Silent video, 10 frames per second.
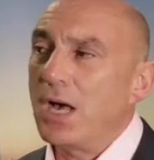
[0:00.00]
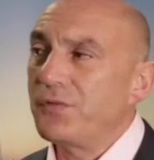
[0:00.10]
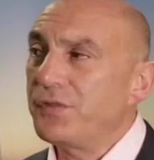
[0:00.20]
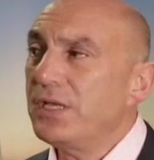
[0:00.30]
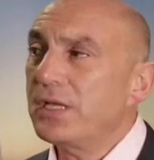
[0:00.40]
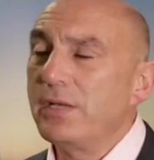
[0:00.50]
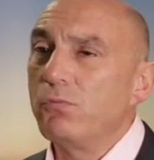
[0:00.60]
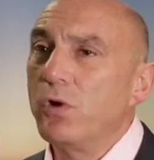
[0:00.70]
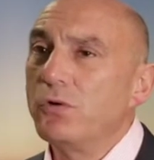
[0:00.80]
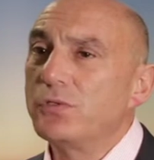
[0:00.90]
I think
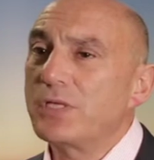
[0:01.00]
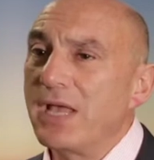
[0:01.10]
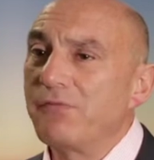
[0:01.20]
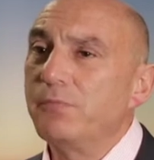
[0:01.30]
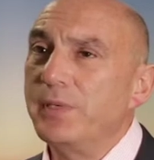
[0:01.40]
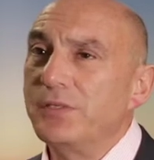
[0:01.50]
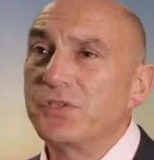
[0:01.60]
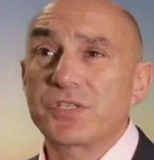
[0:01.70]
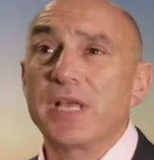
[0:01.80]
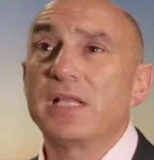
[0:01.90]
it won't ever be the
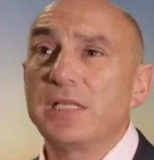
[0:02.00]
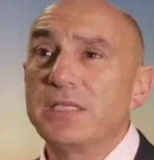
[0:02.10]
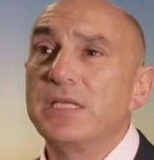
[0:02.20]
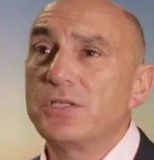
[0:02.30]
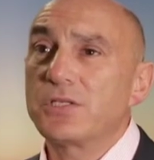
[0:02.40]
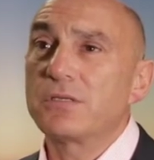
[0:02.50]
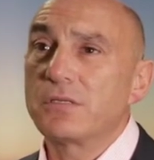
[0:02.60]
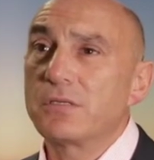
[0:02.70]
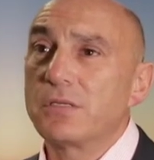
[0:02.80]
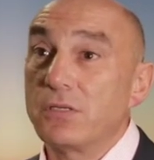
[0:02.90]
scale it is,
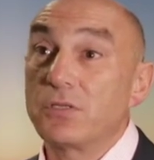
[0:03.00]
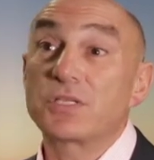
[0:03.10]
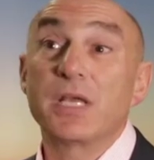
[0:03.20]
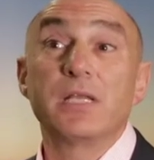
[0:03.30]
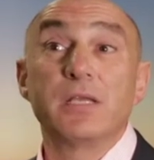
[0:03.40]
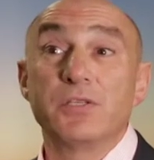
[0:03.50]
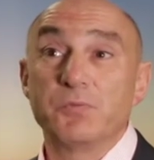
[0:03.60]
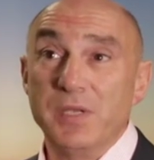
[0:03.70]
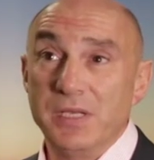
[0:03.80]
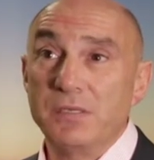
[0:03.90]
the scale it has
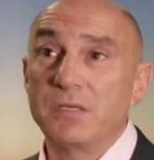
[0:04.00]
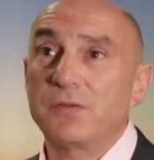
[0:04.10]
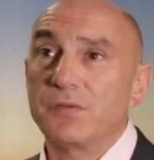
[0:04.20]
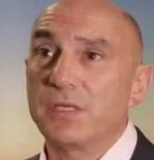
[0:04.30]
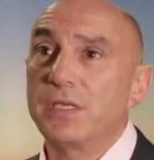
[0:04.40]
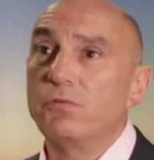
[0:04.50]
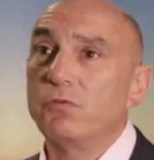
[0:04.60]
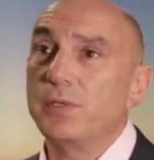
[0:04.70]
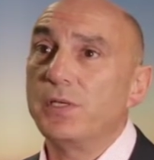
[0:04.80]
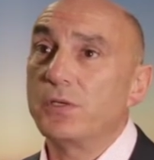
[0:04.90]
been. I think it
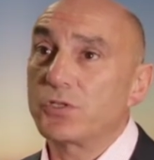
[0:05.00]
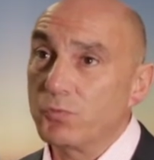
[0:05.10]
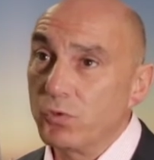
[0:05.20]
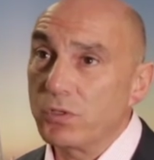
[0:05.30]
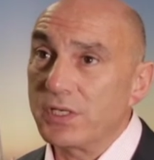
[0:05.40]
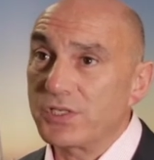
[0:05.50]
will be smaller